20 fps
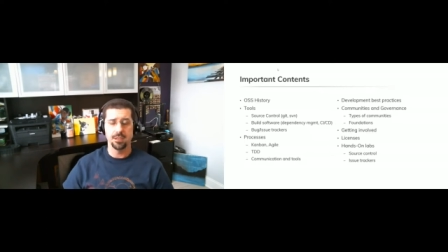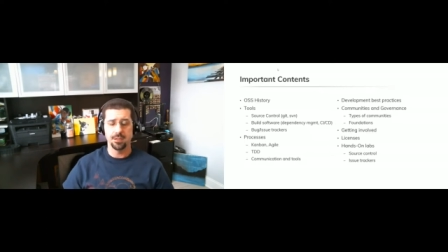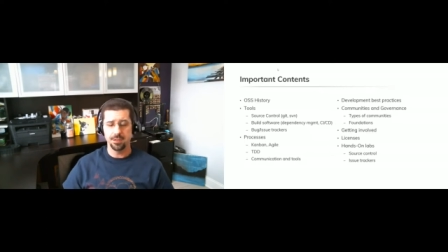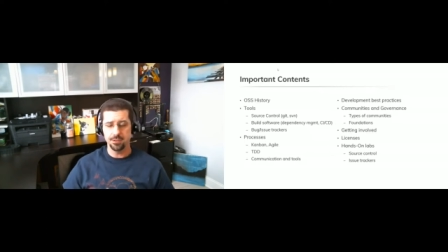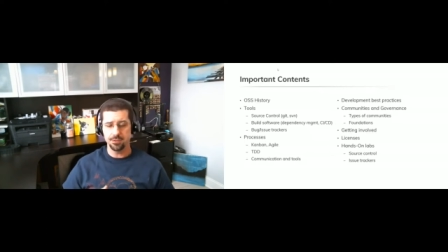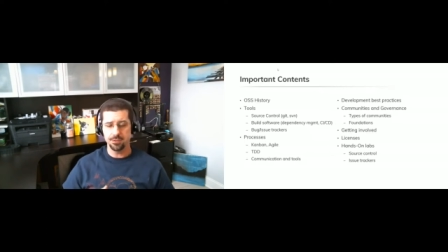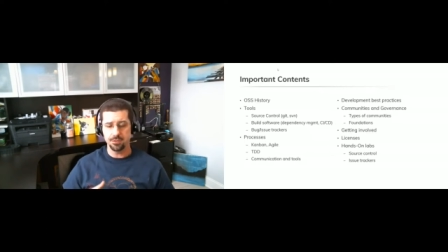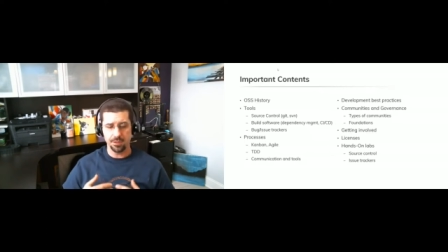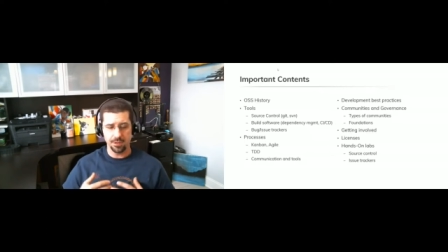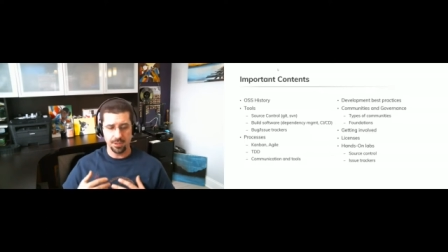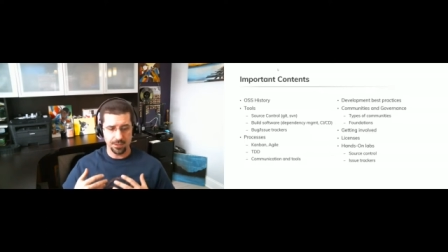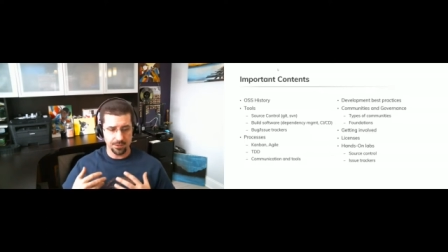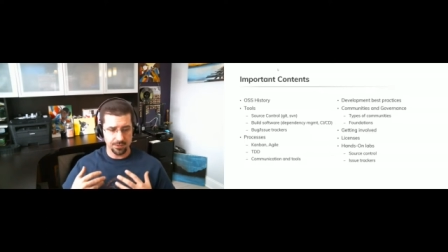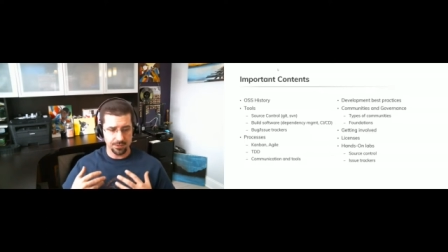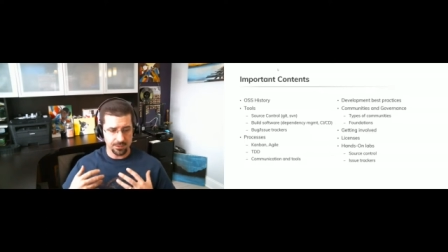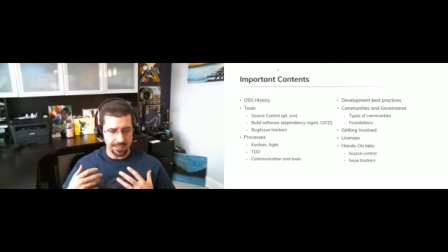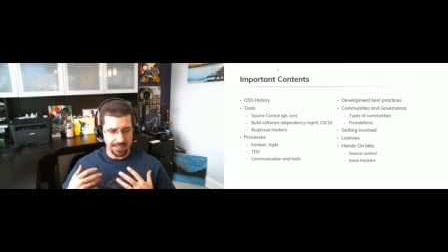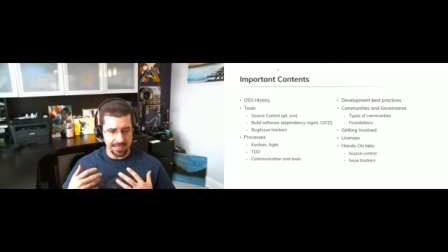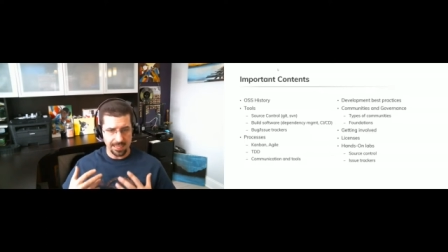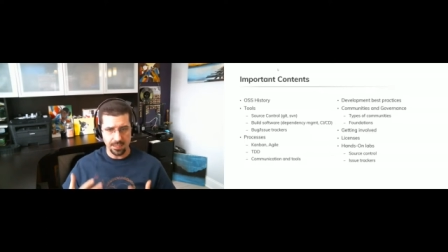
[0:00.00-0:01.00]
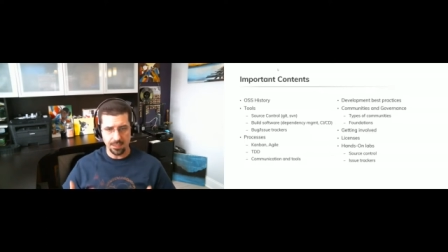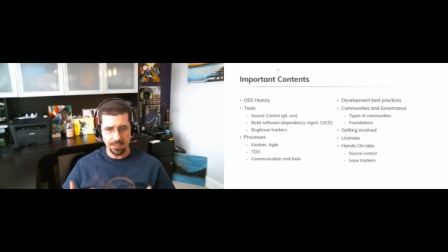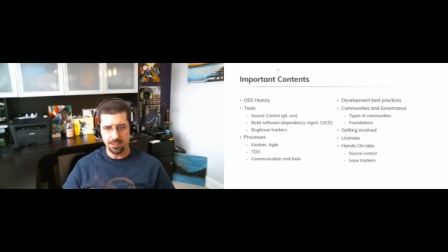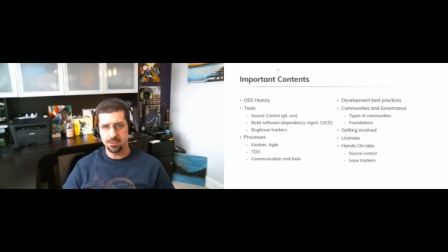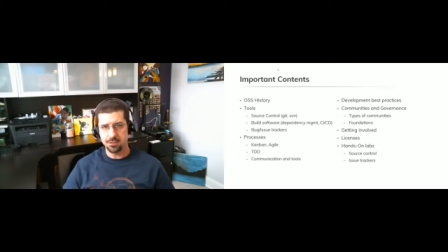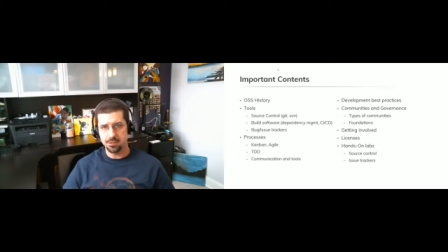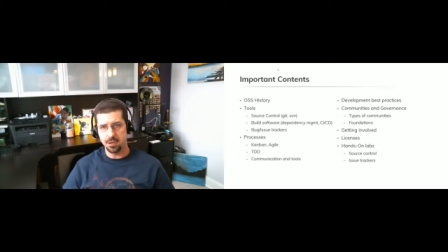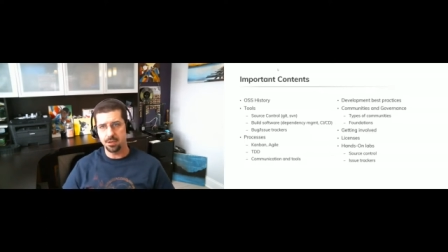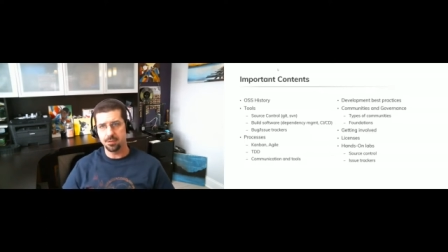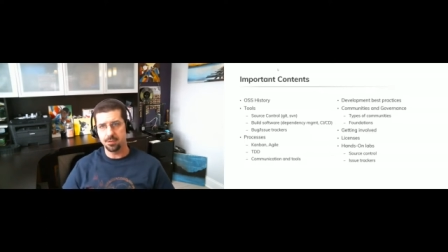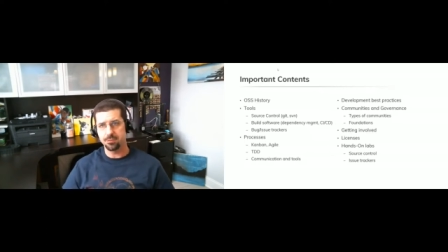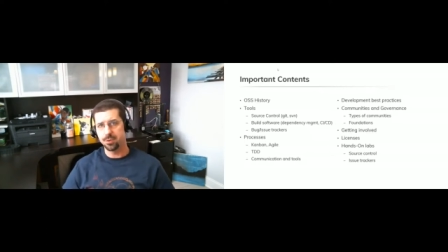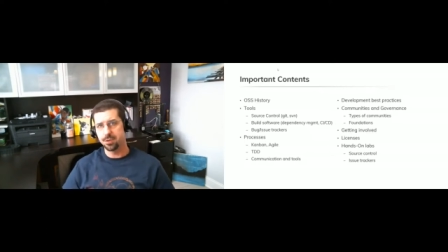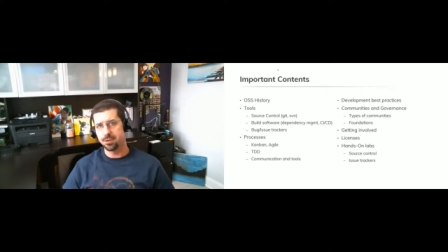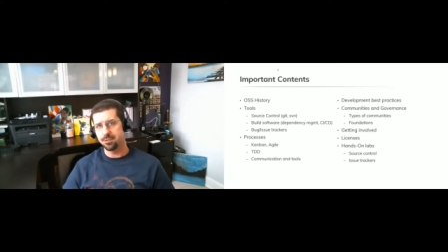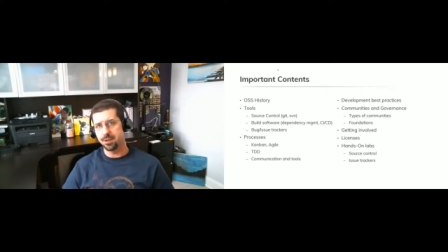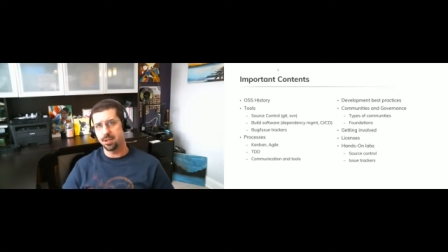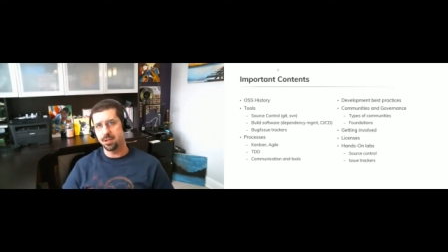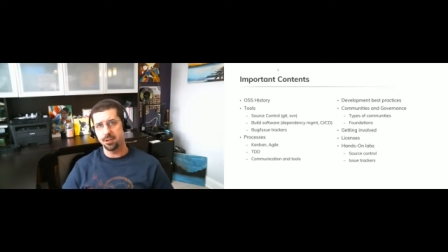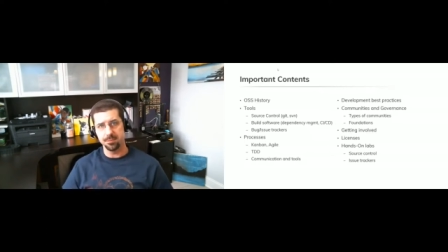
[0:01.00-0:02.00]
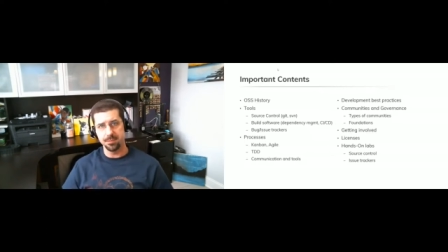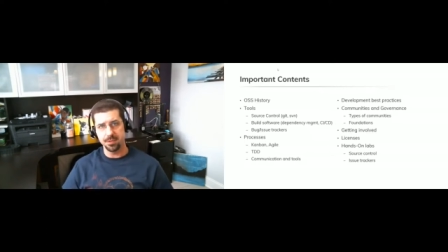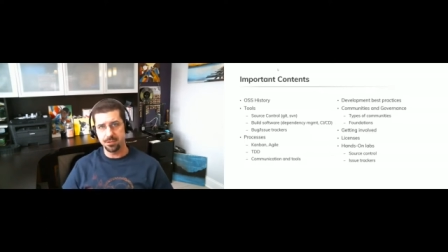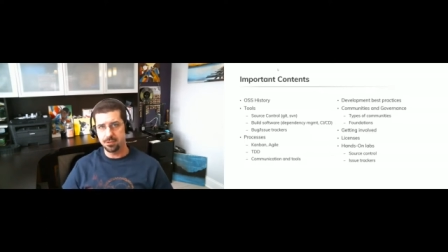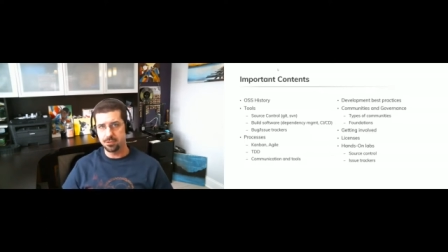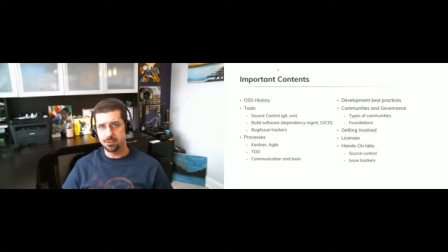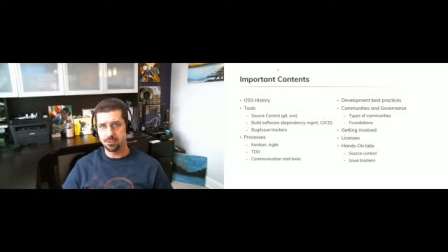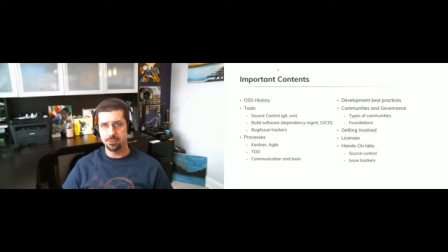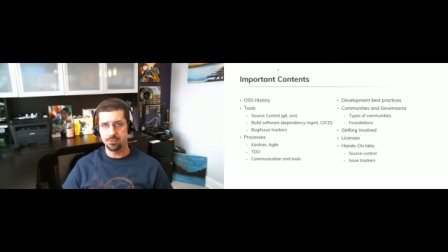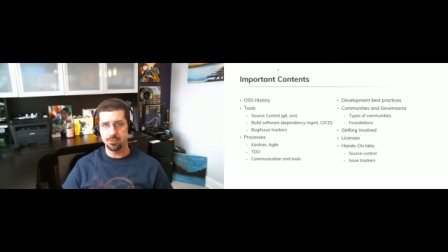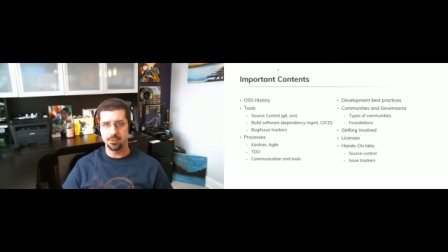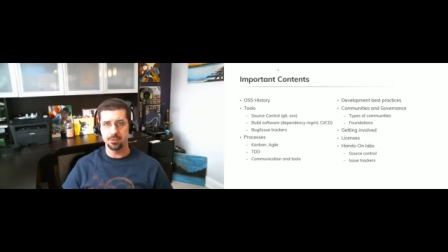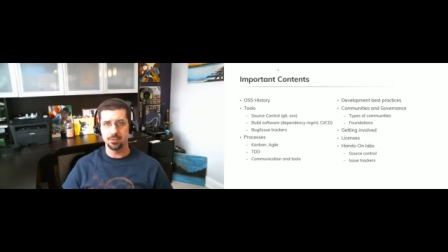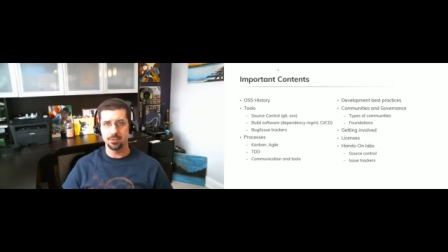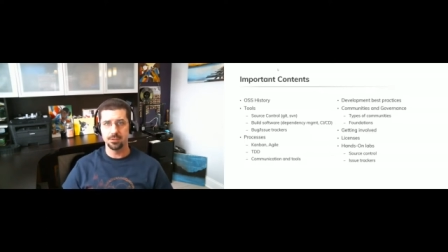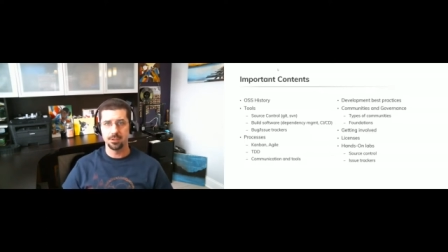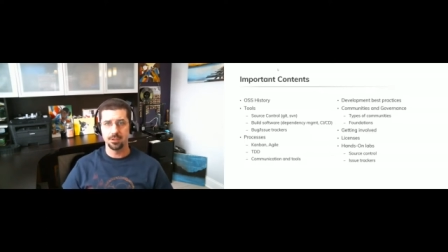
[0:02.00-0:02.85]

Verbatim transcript: These are things that any software development student,